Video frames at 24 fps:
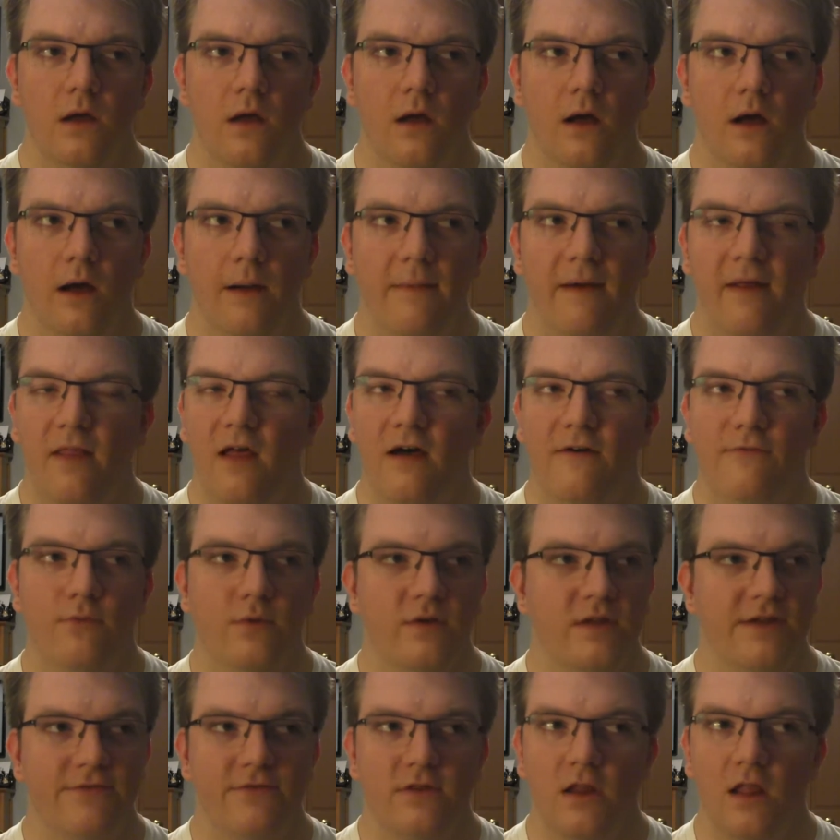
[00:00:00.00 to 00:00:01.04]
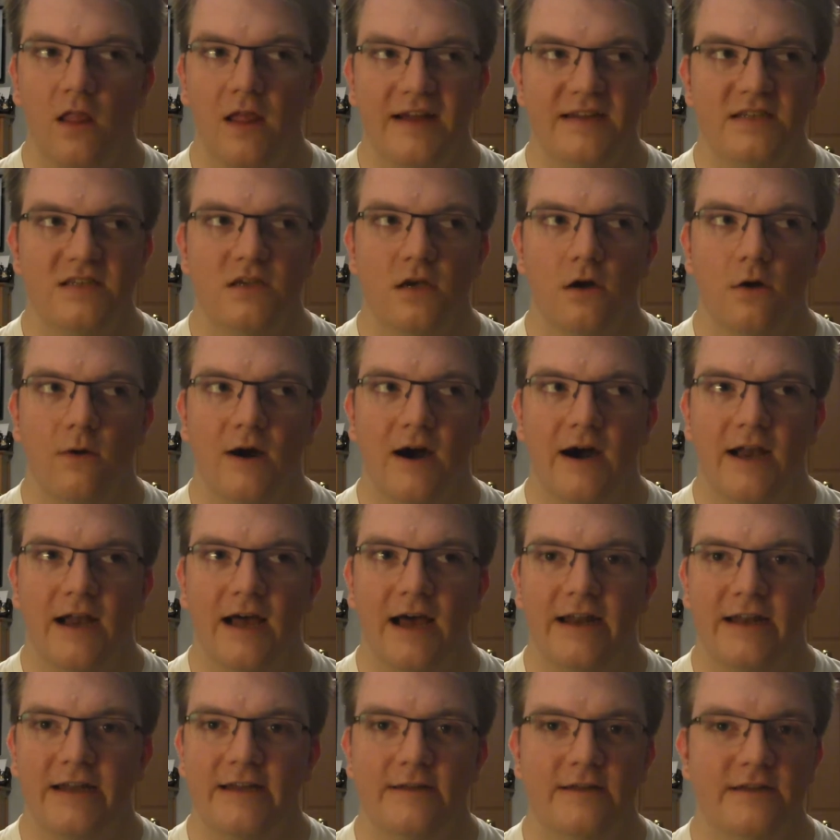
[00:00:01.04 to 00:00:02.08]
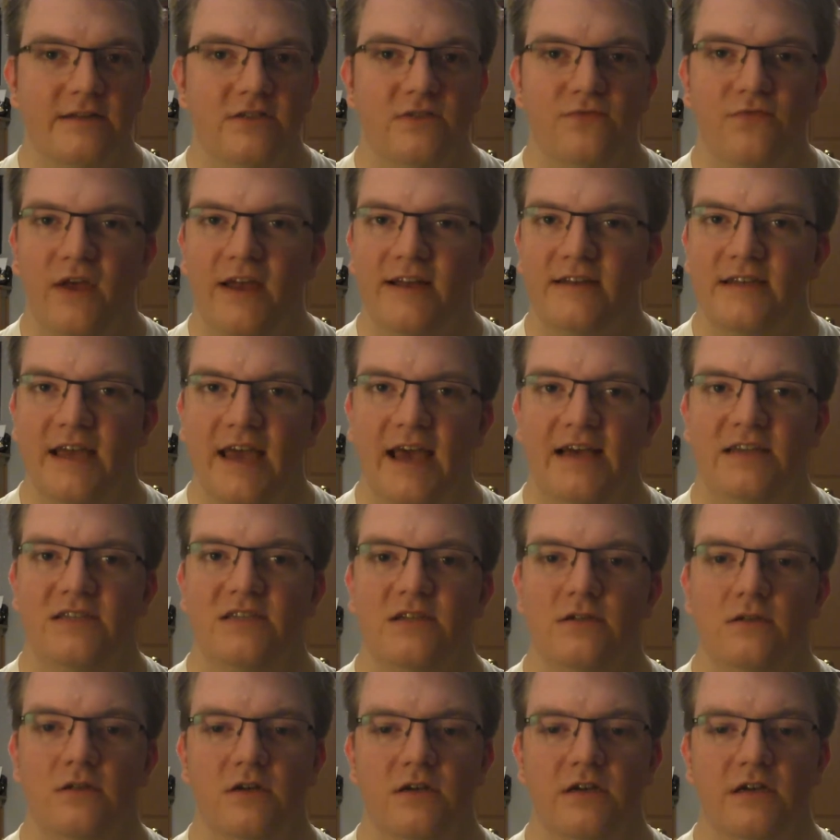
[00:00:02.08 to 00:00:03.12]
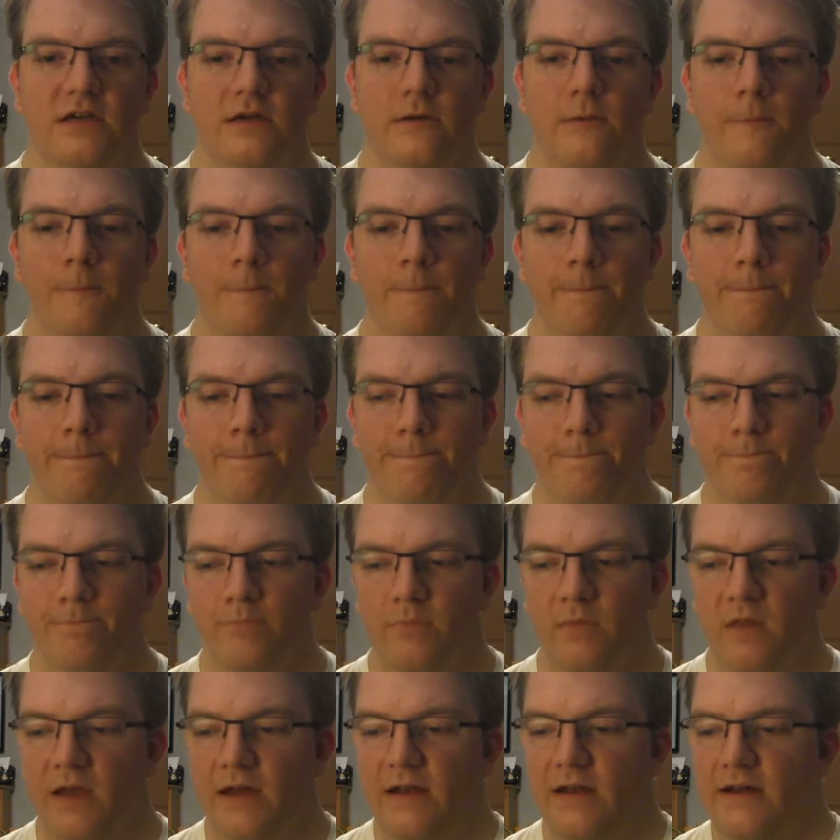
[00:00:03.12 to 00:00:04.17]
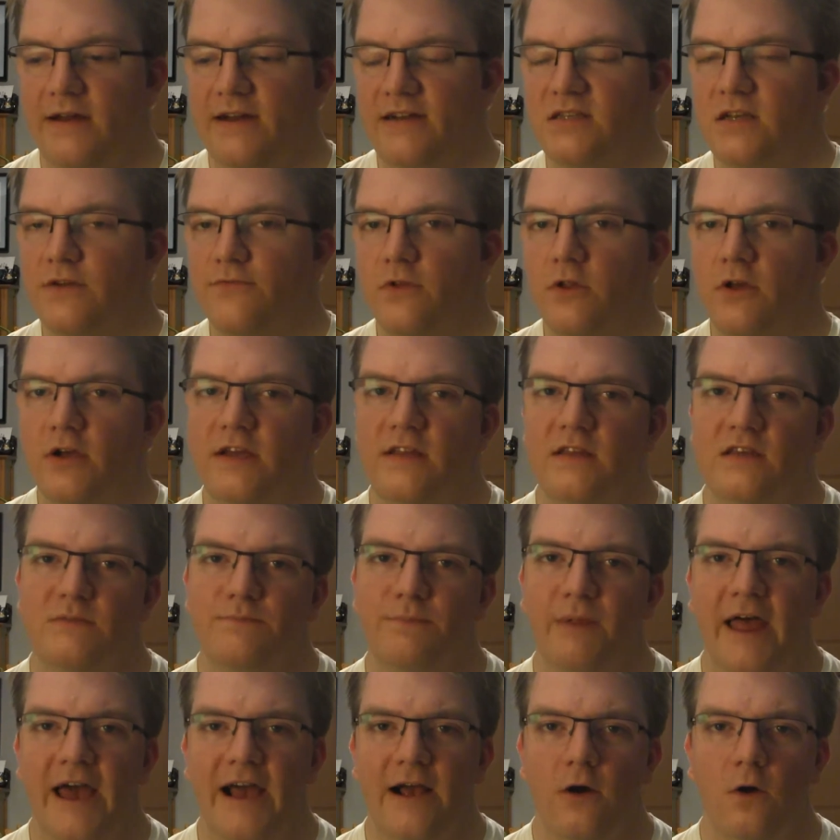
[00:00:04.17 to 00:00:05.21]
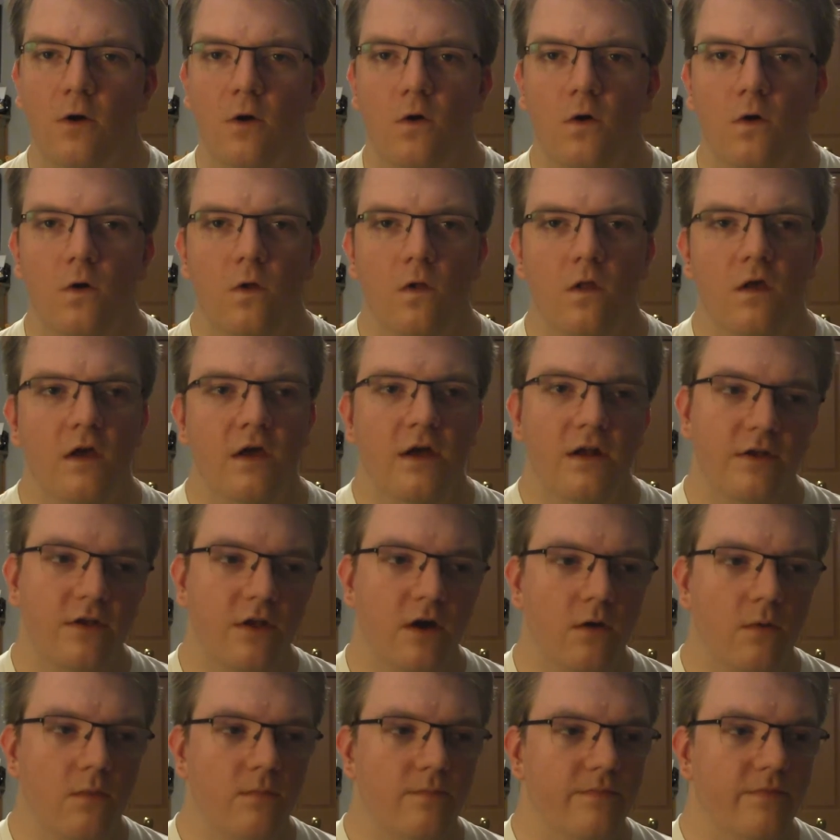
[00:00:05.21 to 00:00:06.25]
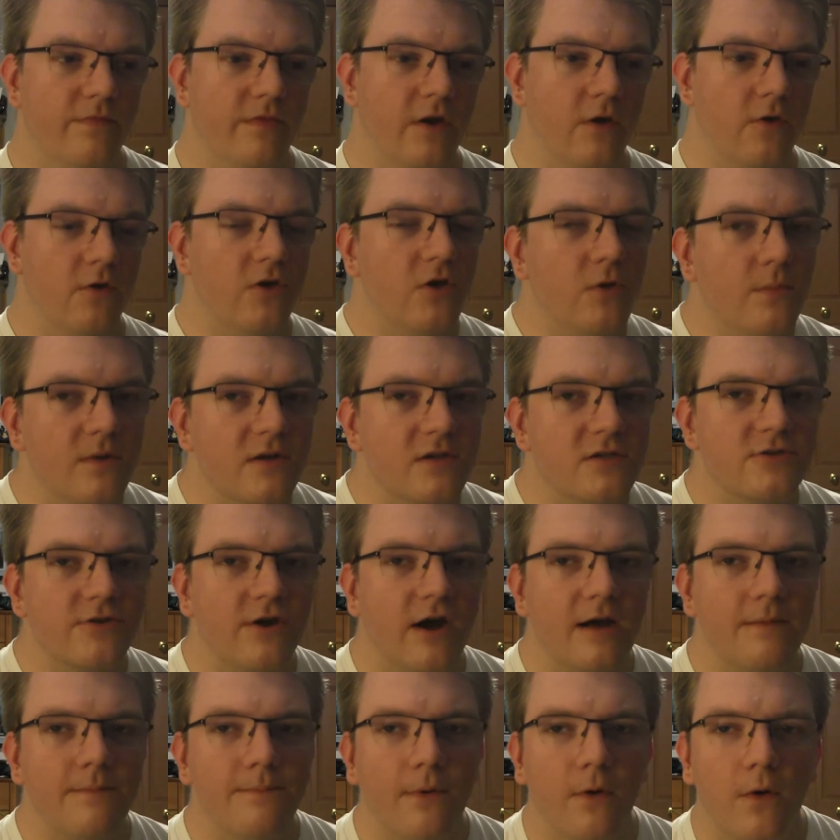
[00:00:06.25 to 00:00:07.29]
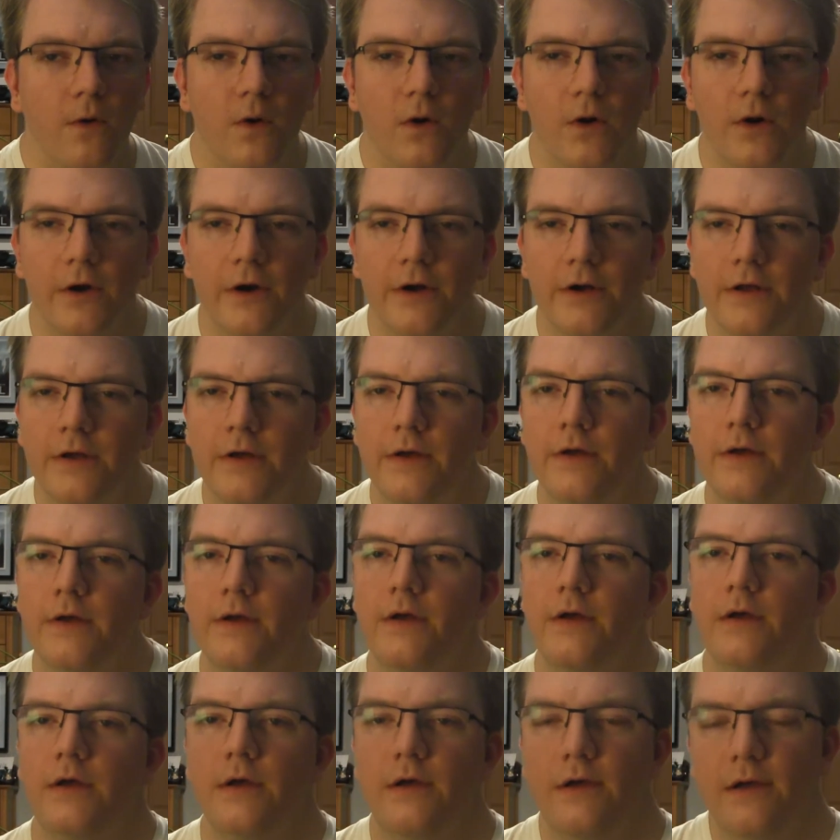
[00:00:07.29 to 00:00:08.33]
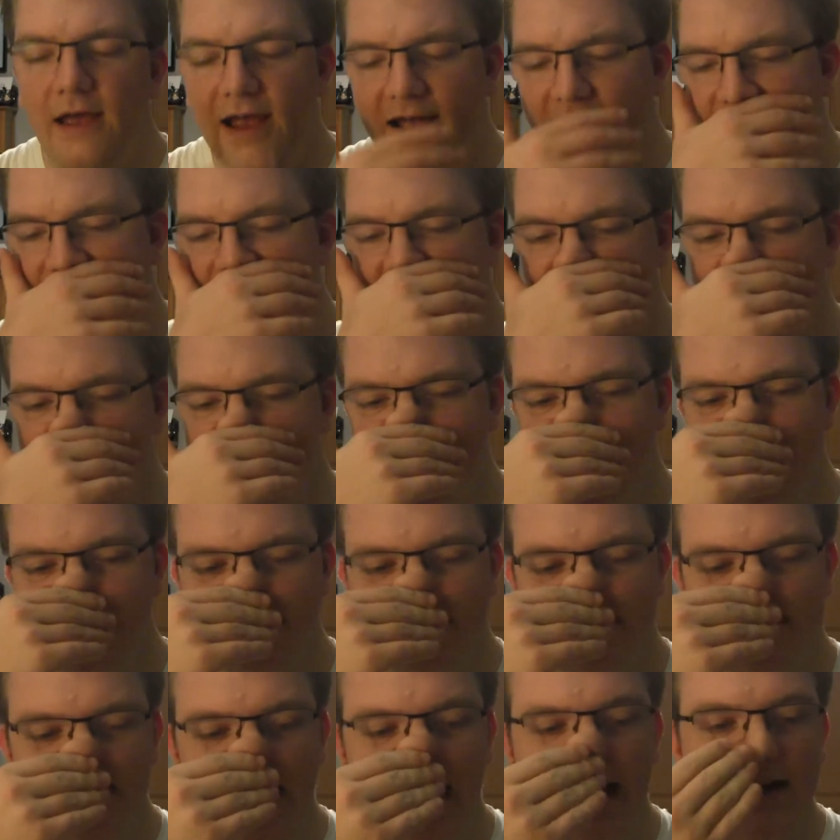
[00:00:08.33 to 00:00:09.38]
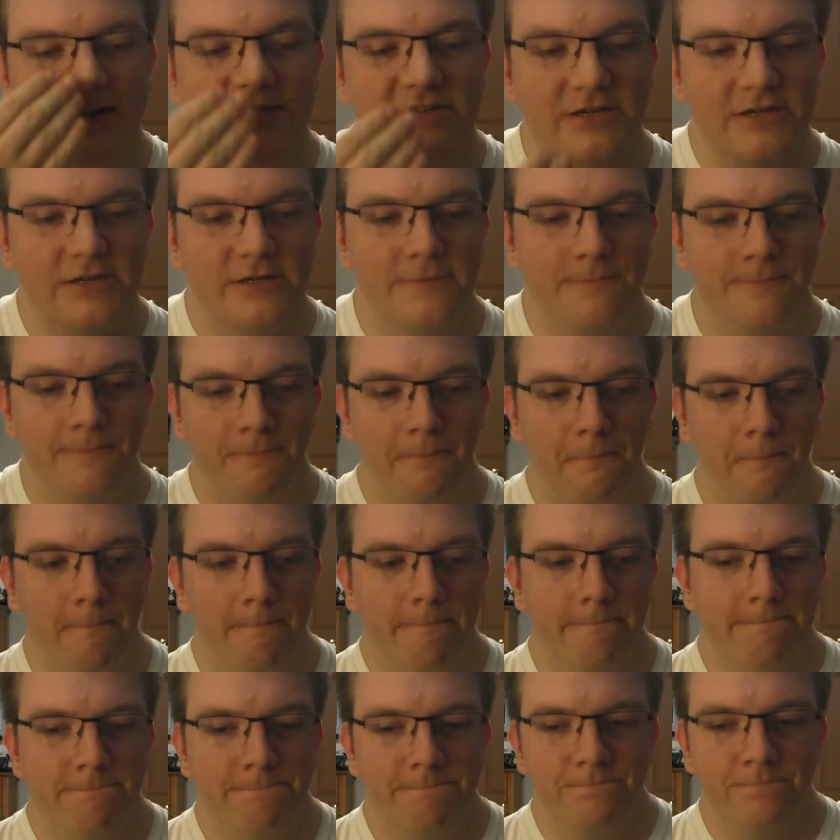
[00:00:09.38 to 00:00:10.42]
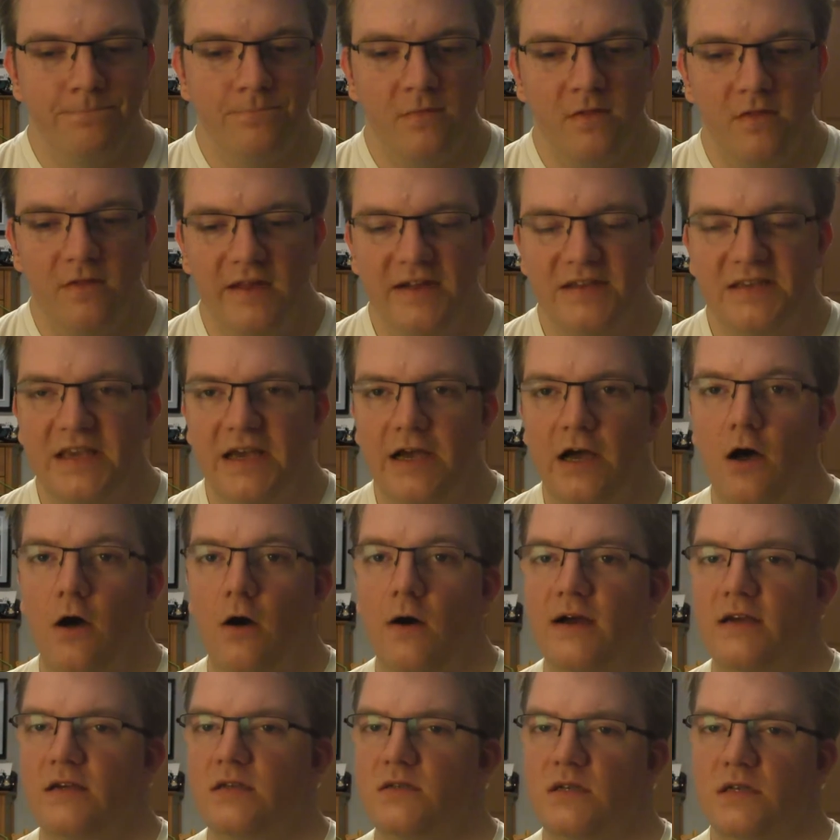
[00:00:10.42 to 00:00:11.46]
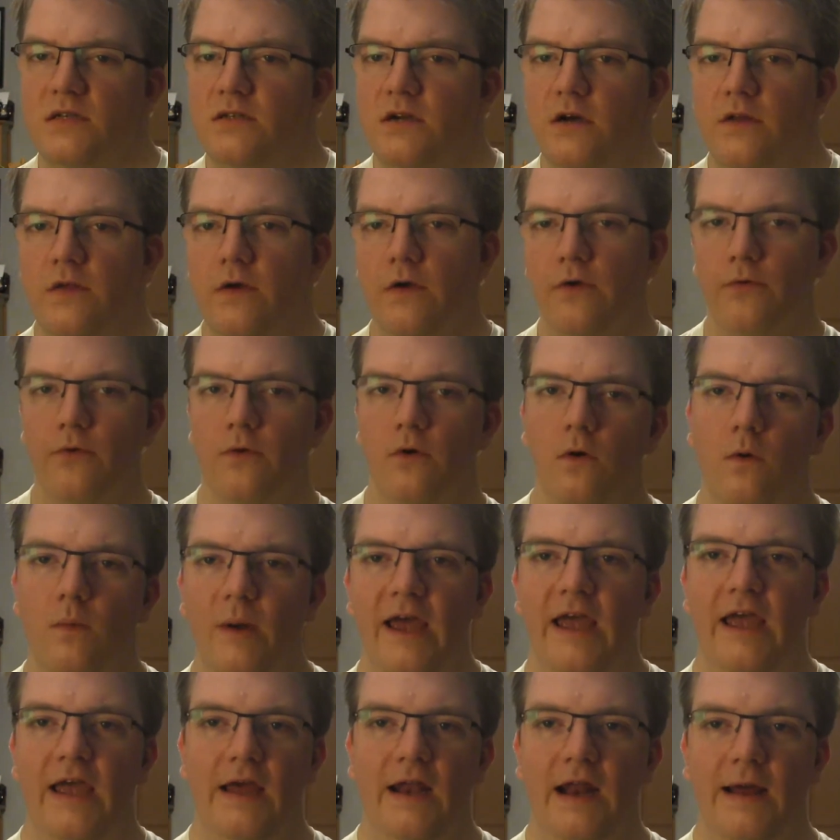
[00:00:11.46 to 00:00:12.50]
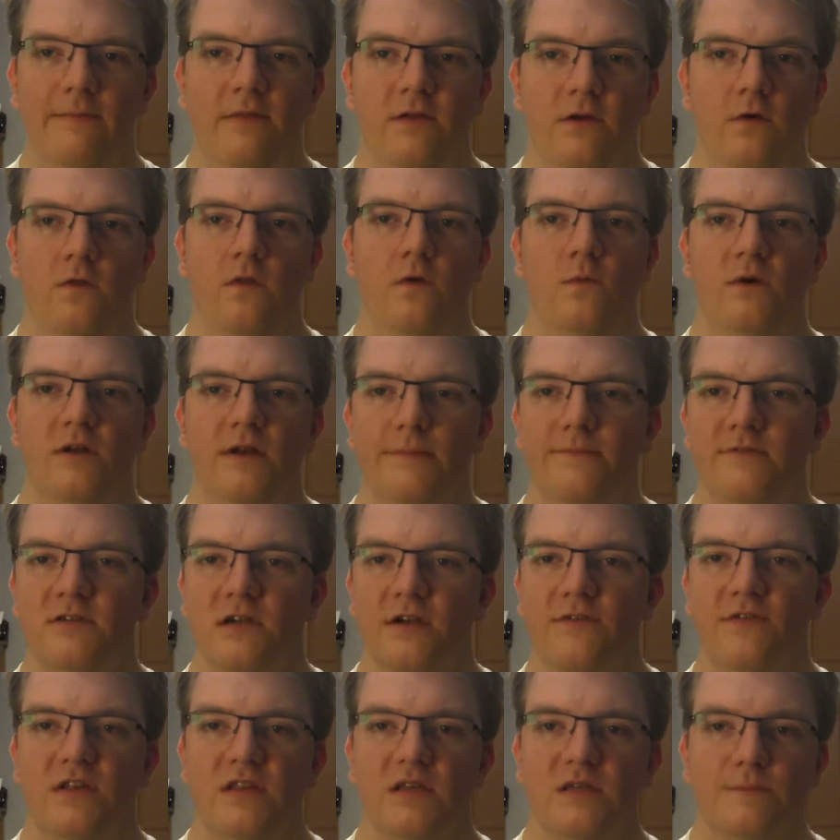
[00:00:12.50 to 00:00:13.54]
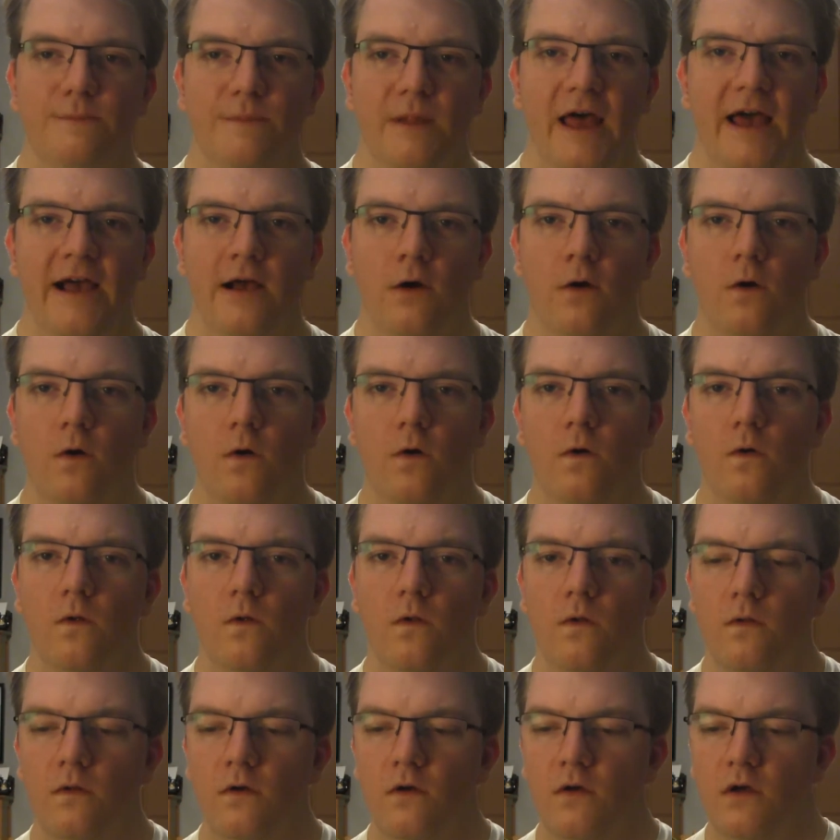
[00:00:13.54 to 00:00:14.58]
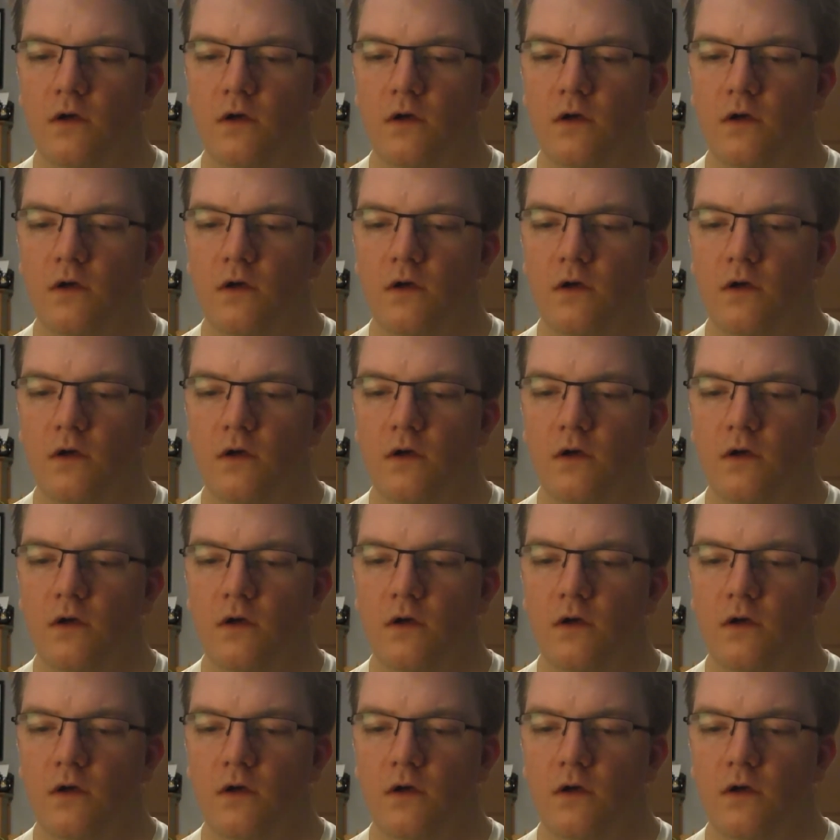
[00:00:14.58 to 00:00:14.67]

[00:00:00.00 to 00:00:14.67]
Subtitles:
I love whenever the lights go on it. It's fantastic looking. And it's overlooking this black hole. No humans are on board. And there's this doctor that's like, oh, I sent all the crew away, and I'm the only one observing this black hole.